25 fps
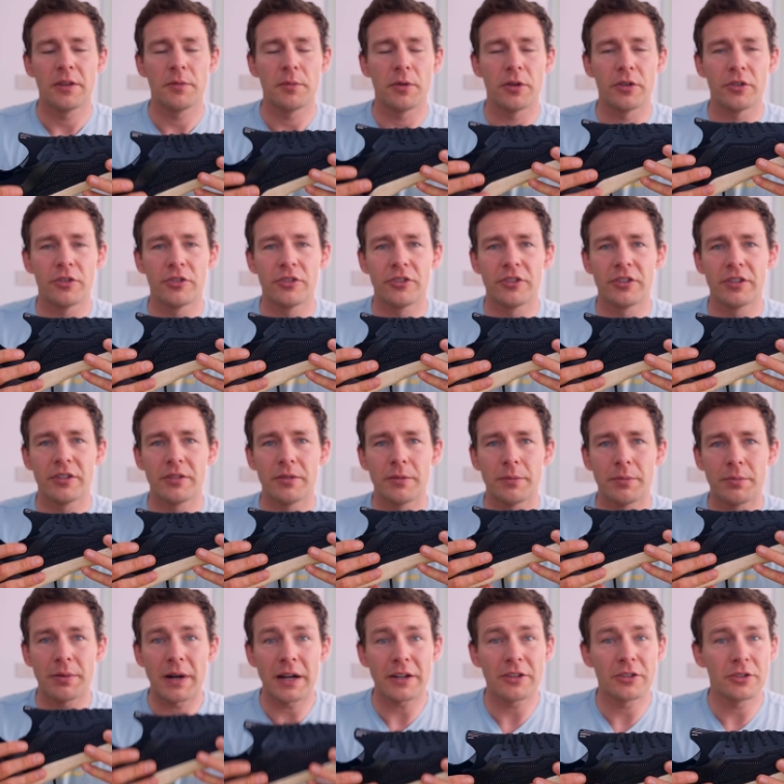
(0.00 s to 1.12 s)
most
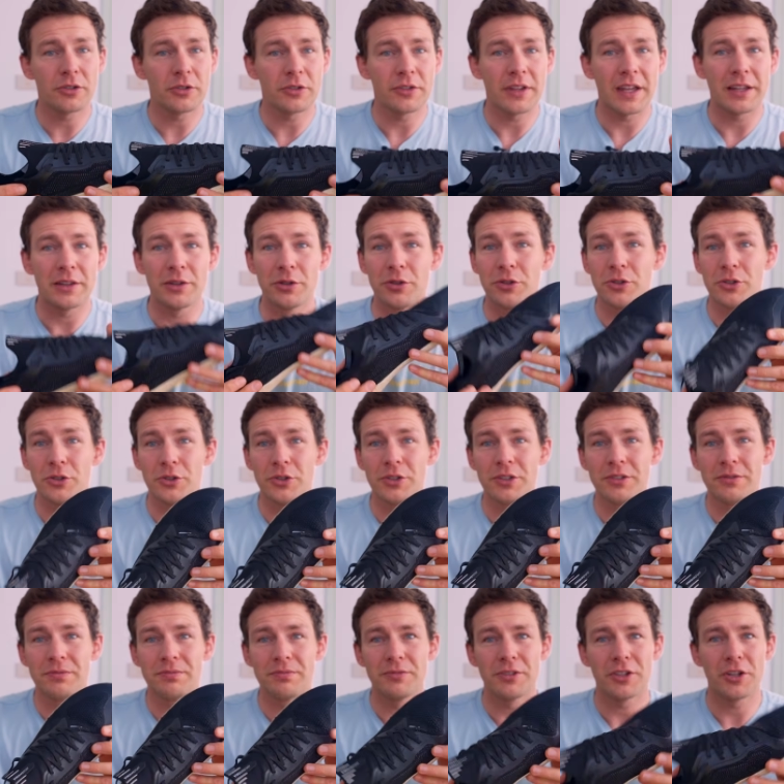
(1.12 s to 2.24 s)
practical. They look
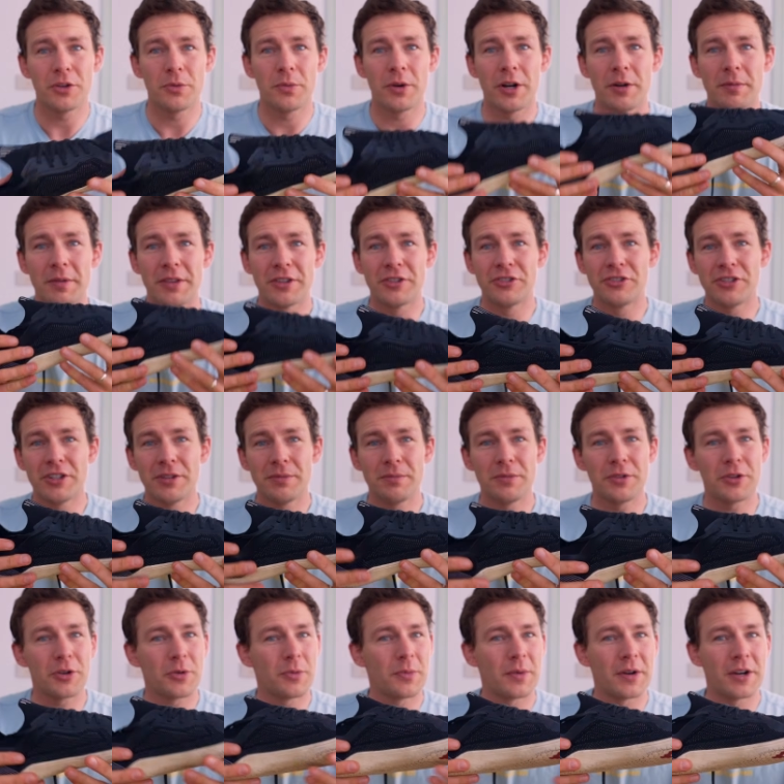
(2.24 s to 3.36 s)
good. You can wear them at the gym.
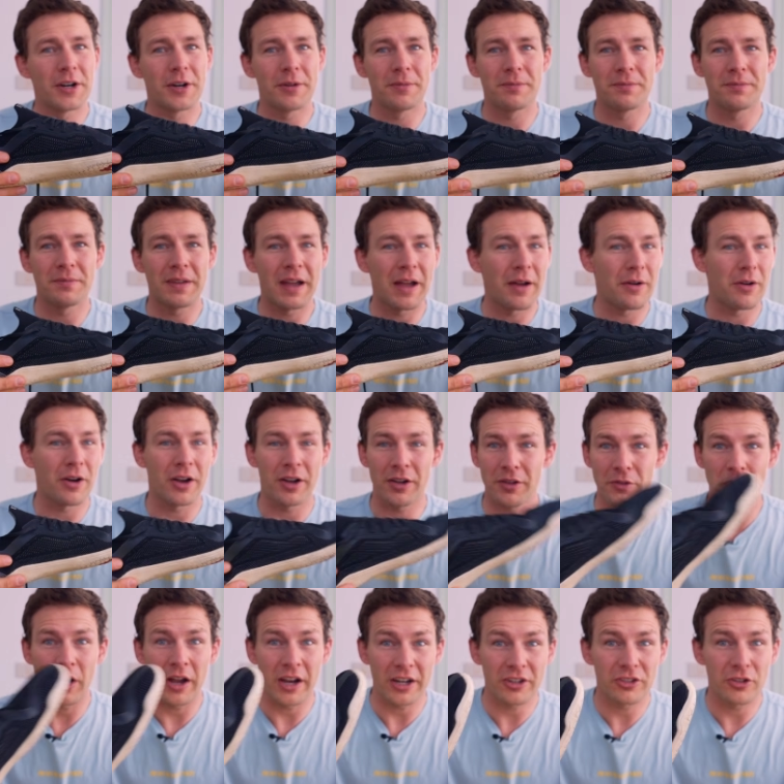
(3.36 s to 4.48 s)
You can wear them I
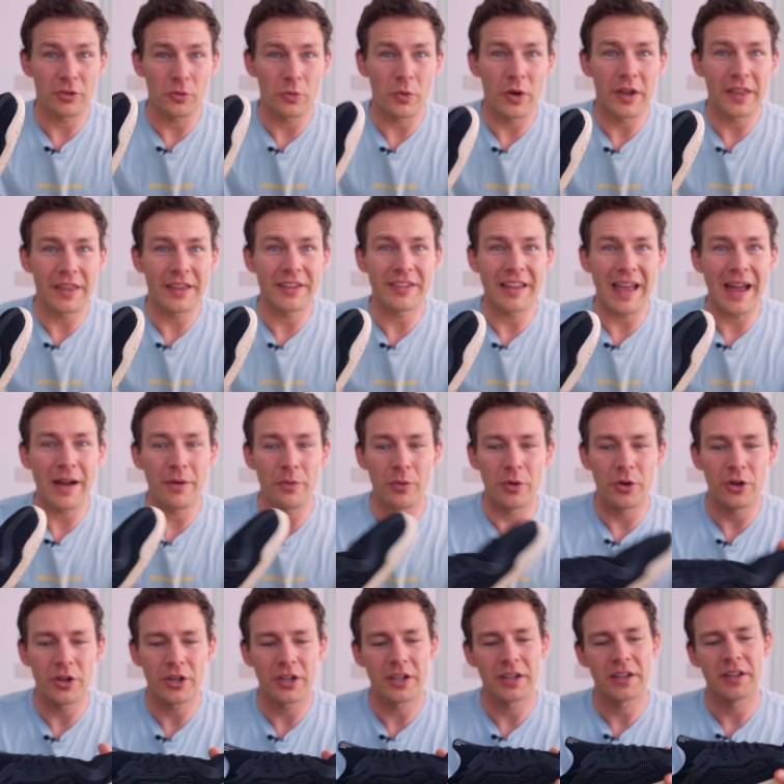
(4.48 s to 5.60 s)
actually wear these at
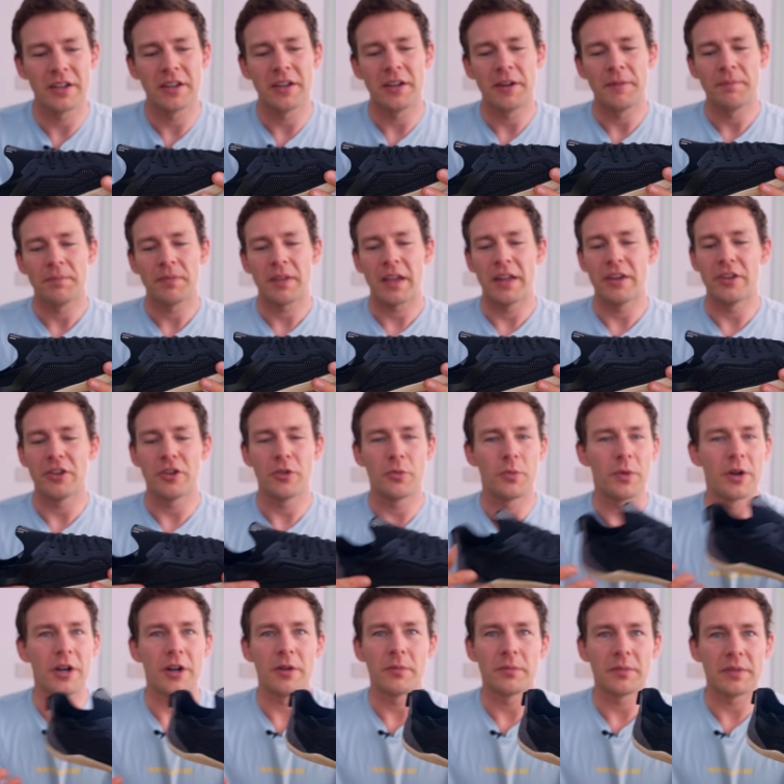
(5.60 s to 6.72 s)
work, and you can
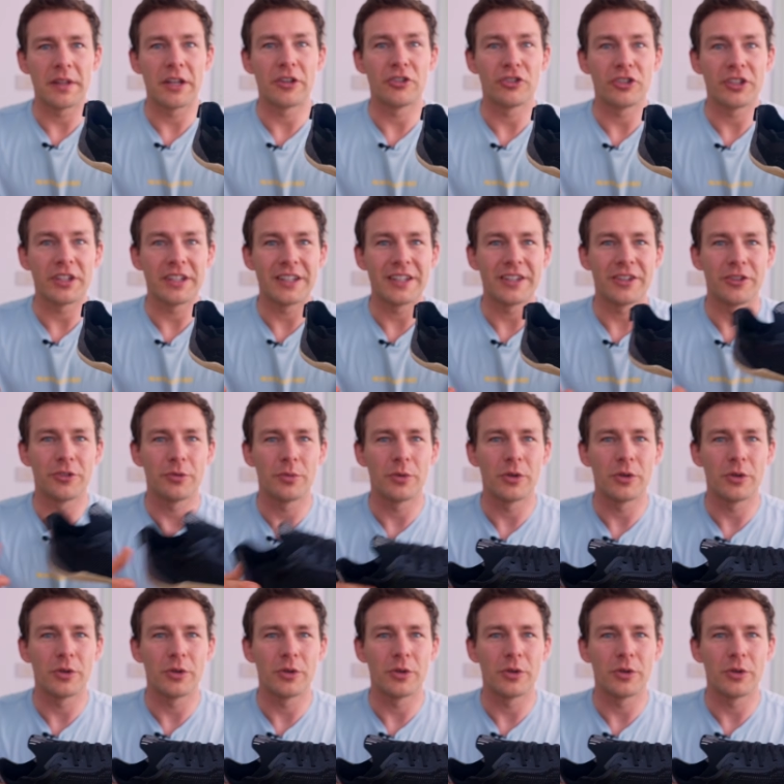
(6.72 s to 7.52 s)
wear them leisurely as